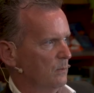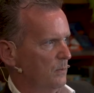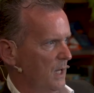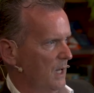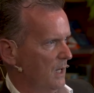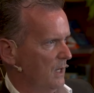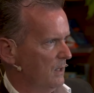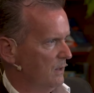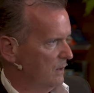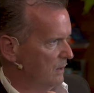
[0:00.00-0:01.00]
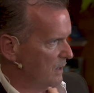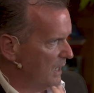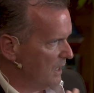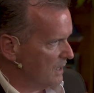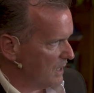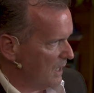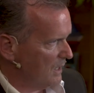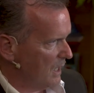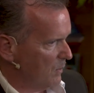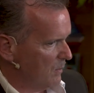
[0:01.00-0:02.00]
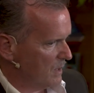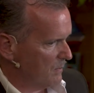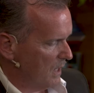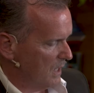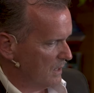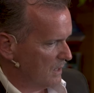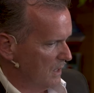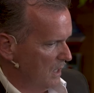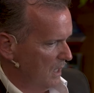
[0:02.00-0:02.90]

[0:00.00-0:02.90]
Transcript: be, to get inside that woman's mind.